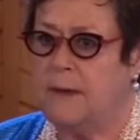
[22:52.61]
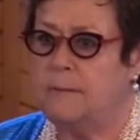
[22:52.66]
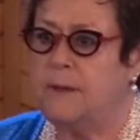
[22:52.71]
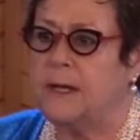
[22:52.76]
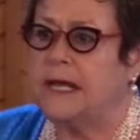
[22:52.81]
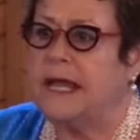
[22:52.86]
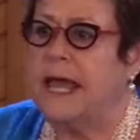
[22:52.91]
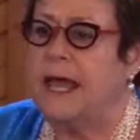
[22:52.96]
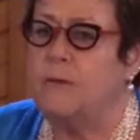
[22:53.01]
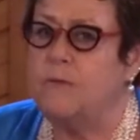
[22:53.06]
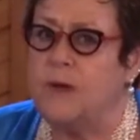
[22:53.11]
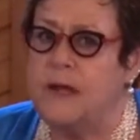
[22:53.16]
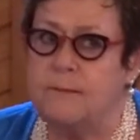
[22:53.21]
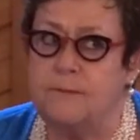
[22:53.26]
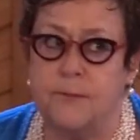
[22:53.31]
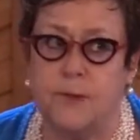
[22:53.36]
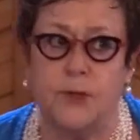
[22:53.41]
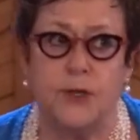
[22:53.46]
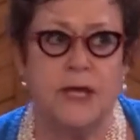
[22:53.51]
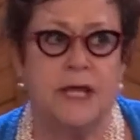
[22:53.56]
But can we
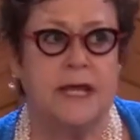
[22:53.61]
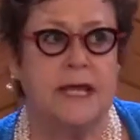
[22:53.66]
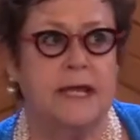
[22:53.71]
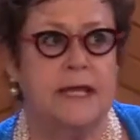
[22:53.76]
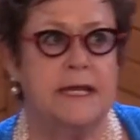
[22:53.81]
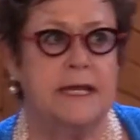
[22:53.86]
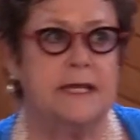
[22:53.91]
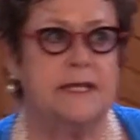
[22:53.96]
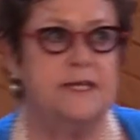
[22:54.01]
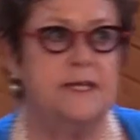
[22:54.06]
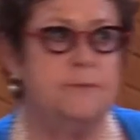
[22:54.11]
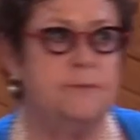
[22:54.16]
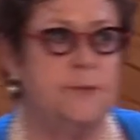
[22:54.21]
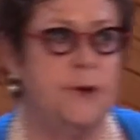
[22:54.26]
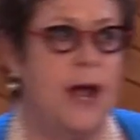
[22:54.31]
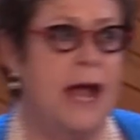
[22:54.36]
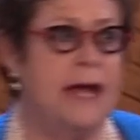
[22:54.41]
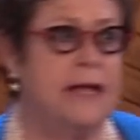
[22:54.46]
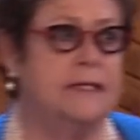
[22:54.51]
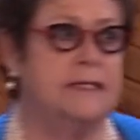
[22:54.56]
put it into
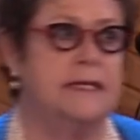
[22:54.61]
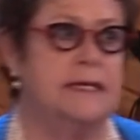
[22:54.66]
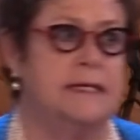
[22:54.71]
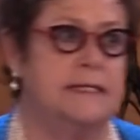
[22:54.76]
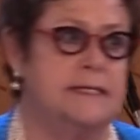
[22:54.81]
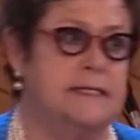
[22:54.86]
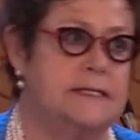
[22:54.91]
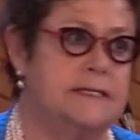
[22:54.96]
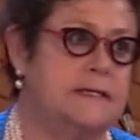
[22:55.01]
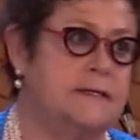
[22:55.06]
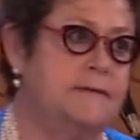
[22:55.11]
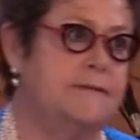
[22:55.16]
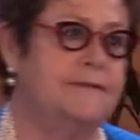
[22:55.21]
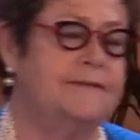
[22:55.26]
practice?